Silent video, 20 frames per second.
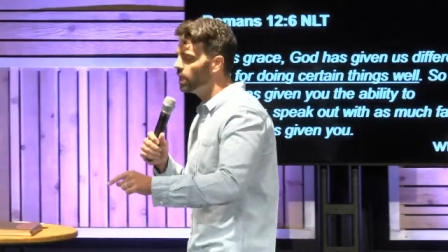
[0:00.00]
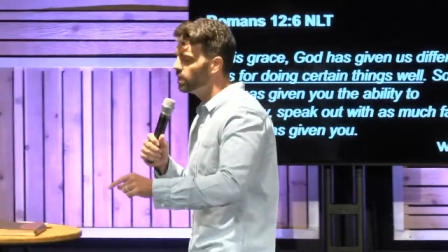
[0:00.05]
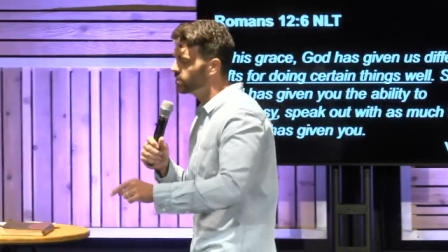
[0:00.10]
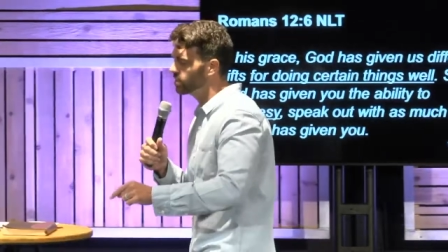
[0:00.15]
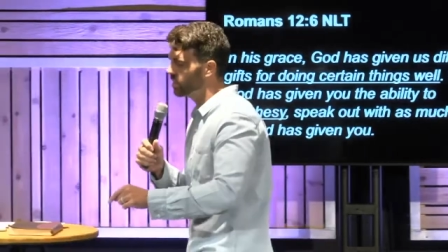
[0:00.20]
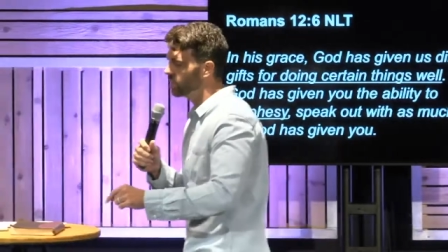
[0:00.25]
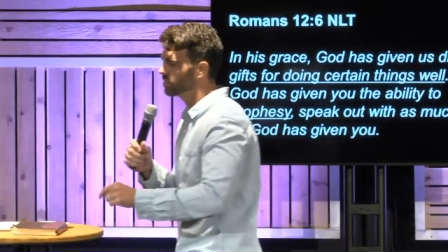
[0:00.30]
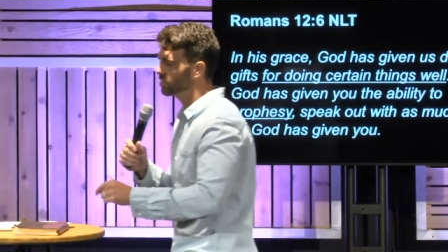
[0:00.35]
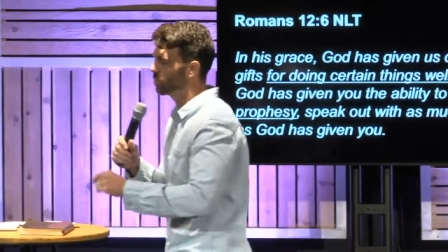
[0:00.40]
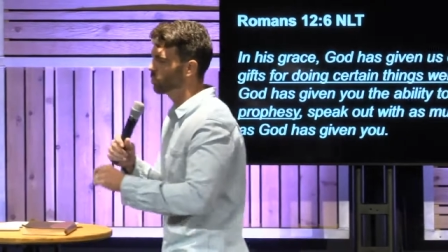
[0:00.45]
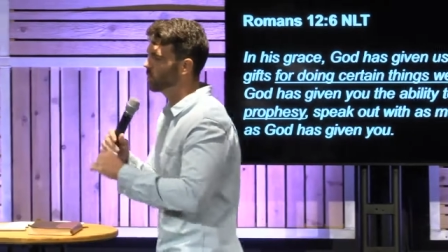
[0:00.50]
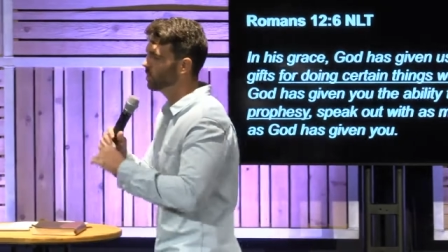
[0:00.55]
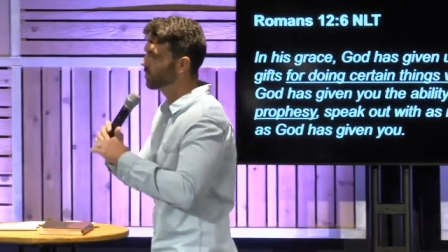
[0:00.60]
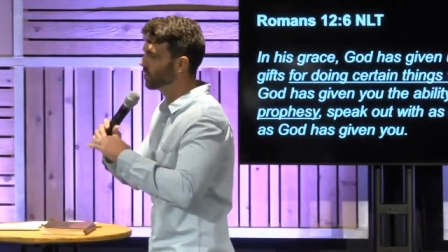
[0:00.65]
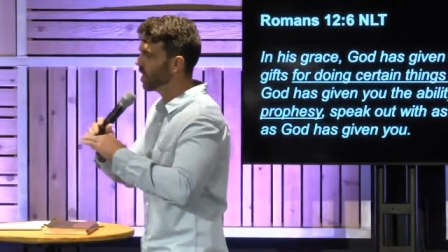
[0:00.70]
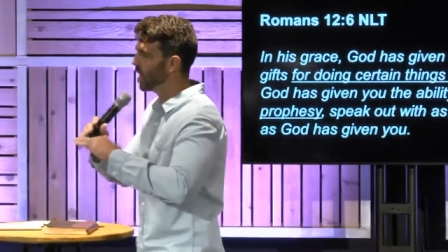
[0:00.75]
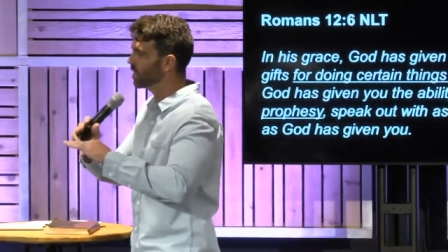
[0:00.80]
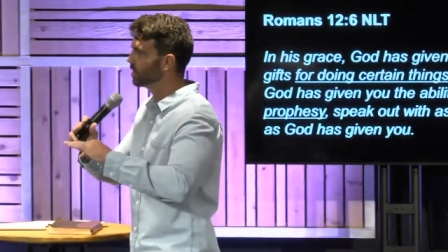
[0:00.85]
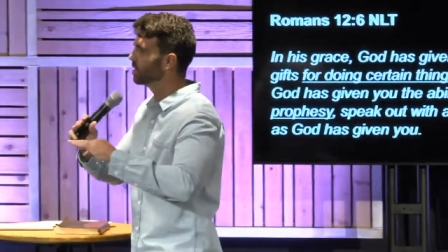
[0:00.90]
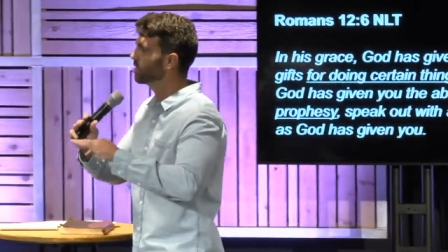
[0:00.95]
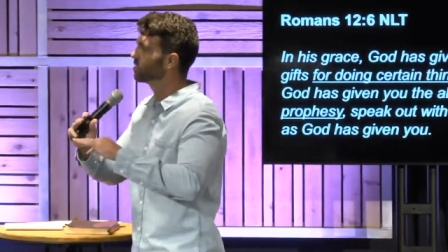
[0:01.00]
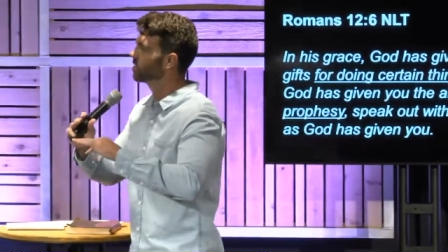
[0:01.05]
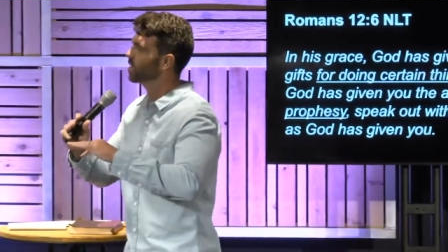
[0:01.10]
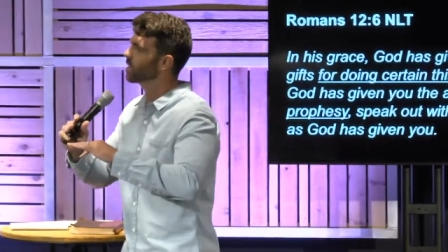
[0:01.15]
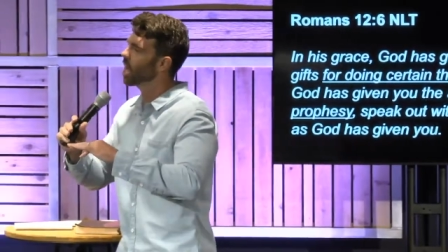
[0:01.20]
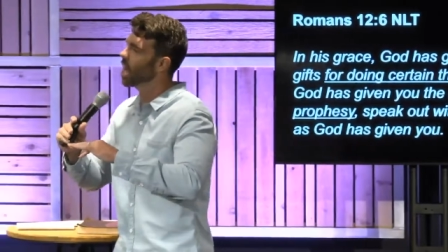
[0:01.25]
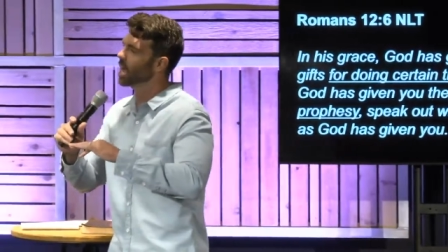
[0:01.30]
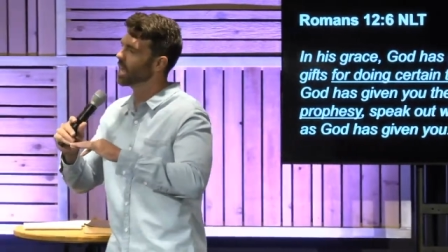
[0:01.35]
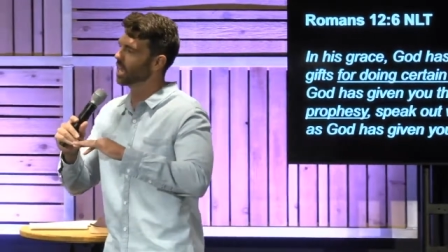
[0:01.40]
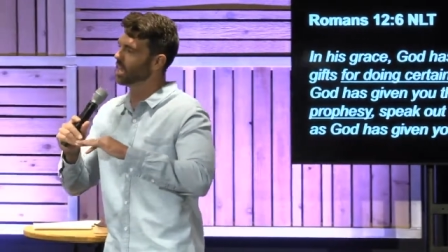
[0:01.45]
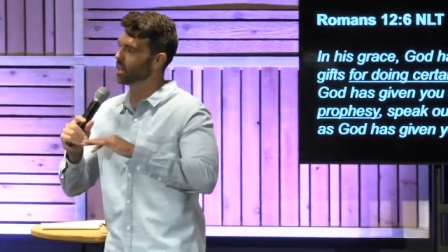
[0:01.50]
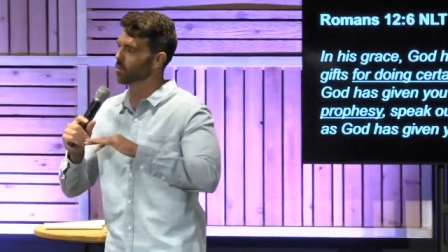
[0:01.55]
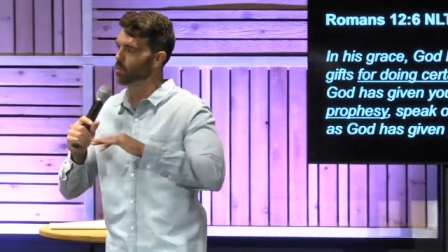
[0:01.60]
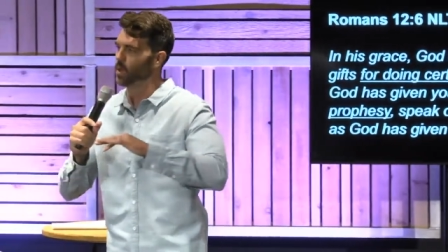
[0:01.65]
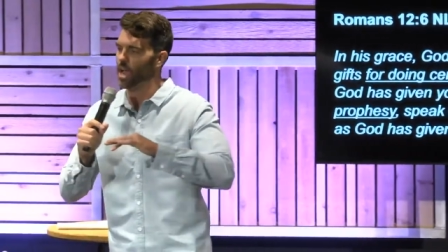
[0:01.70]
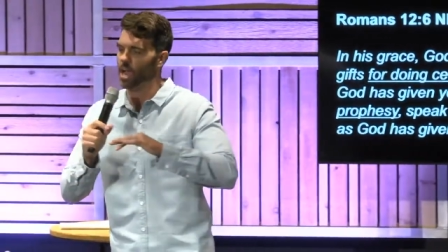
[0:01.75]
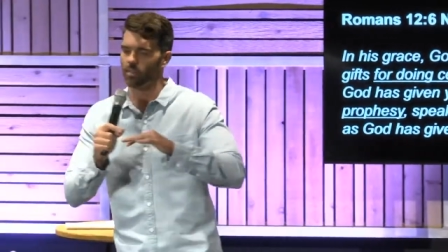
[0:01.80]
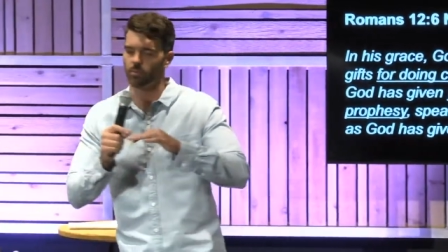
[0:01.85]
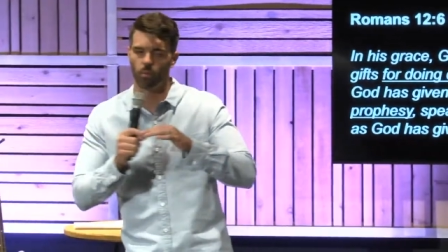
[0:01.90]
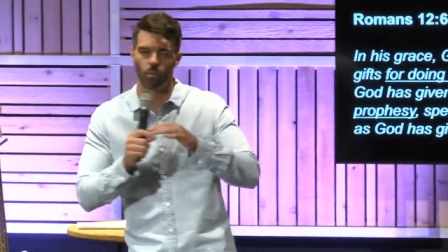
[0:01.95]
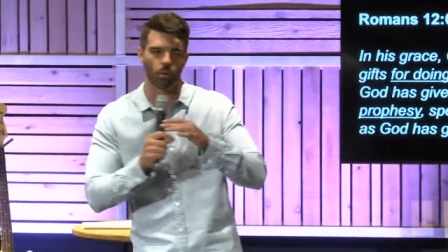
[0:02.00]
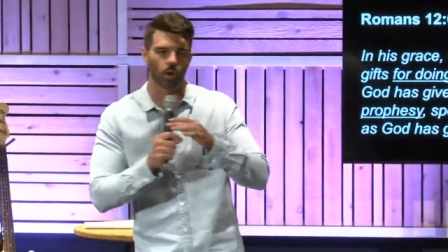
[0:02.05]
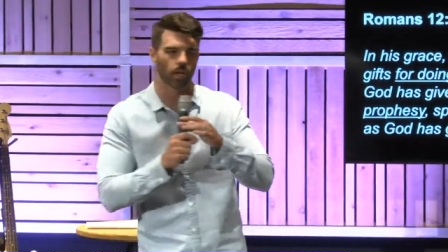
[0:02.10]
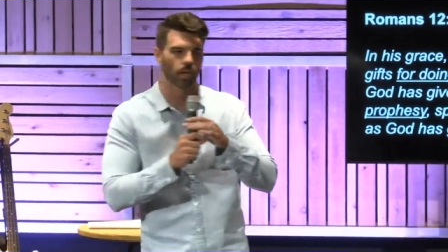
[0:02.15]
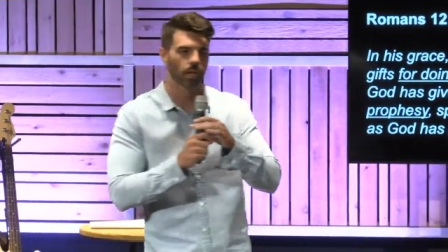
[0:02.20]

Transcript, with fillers: this and we've taught this a lot here at Pathpoint.